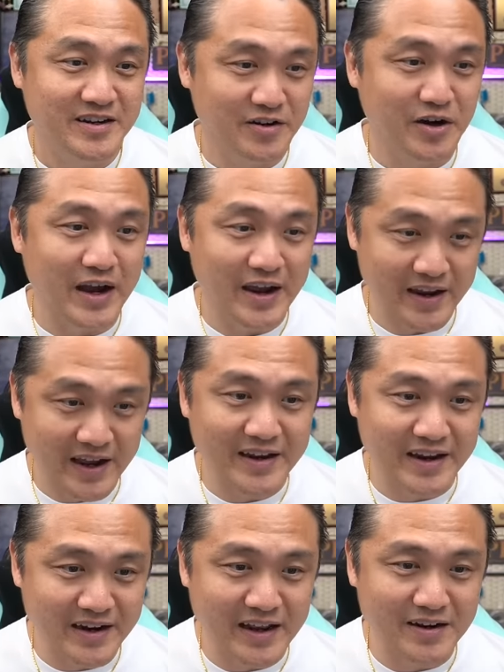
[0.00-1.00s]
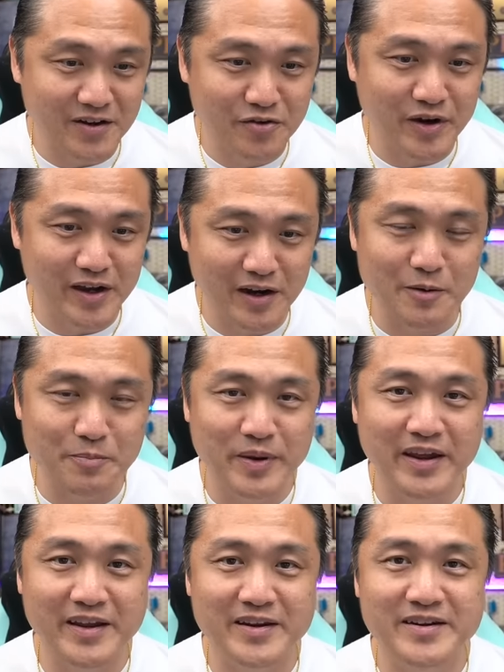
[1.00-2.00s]
I can handle quite a lot of
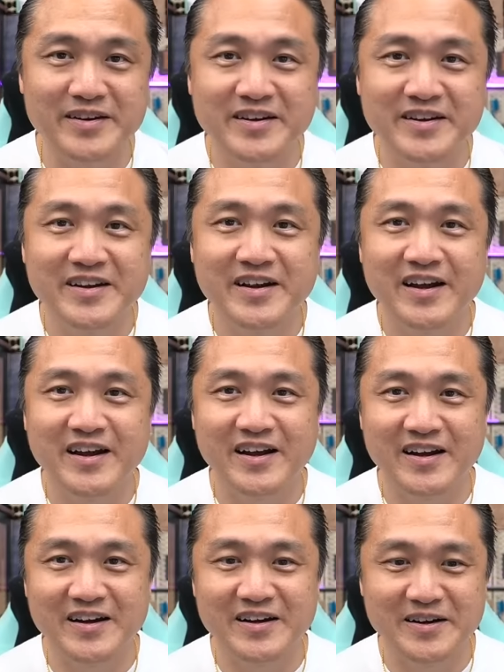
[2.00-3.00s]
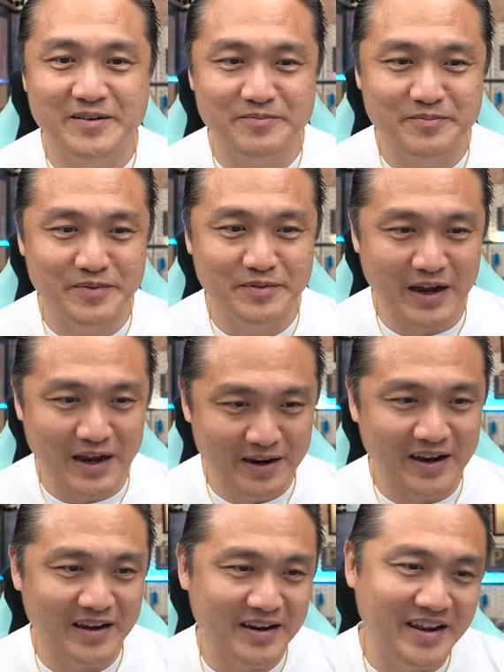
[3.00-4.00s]
pain. I
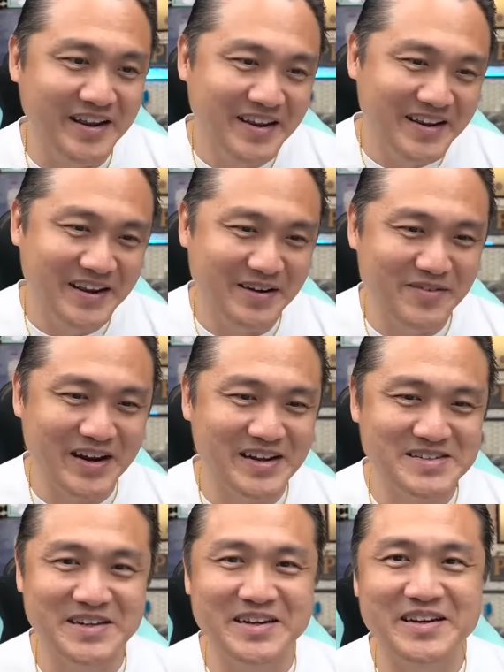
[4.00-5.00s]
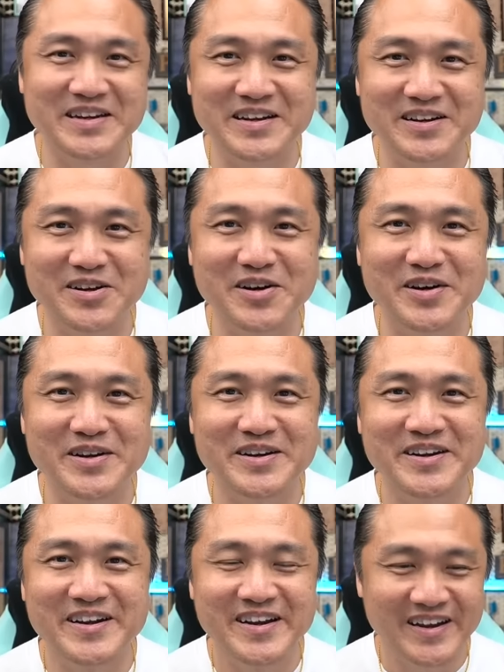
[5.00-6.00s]
mean, I've seen it a lot,
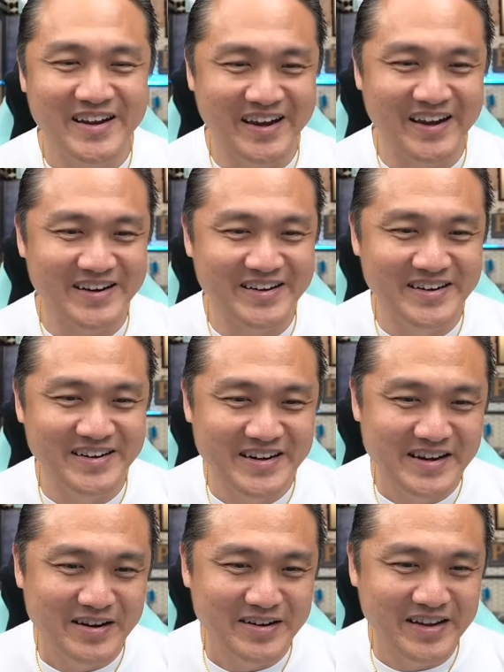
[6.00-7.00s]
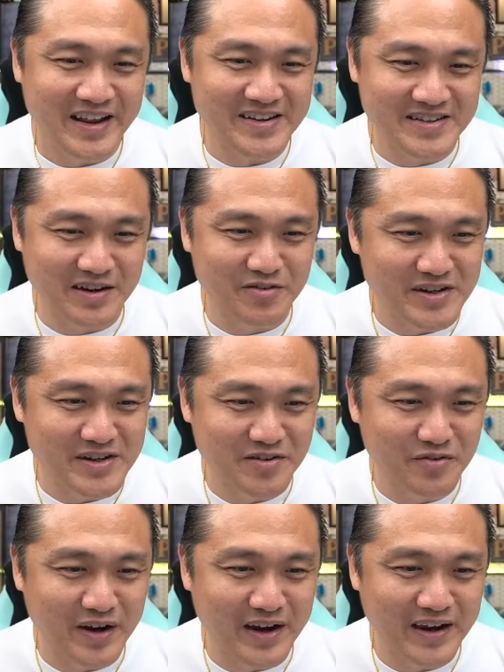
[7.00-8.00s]
and that's the reason
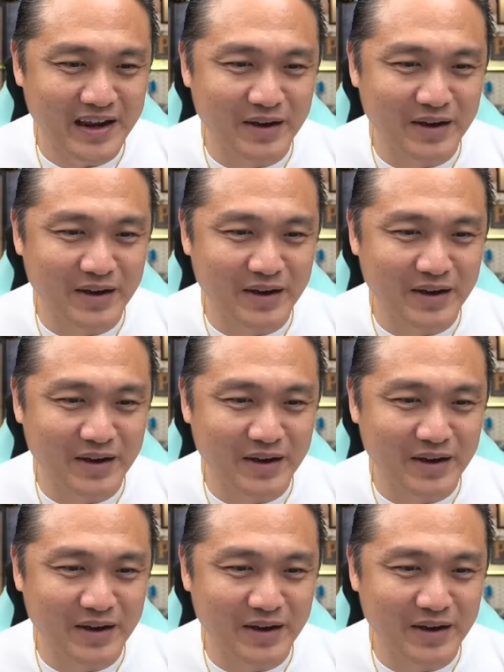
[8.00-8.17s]
why